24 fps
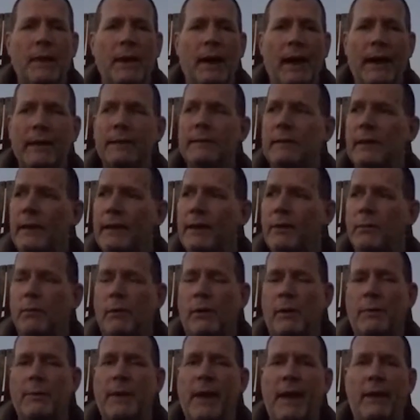I like
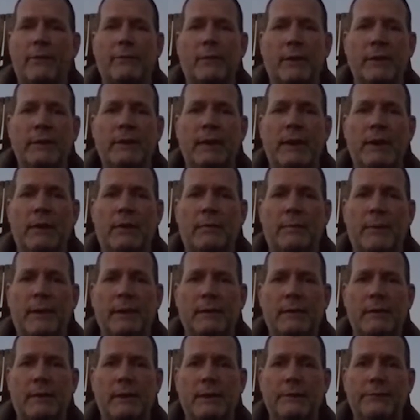where I'm at right now in my
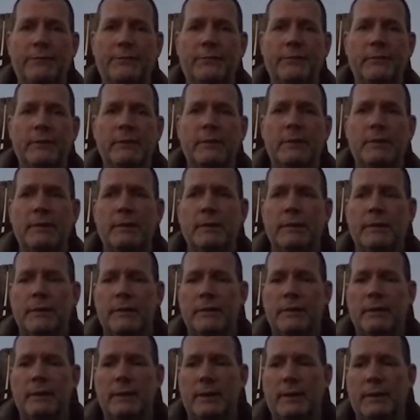
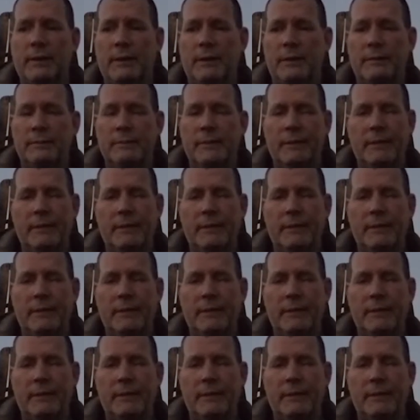life.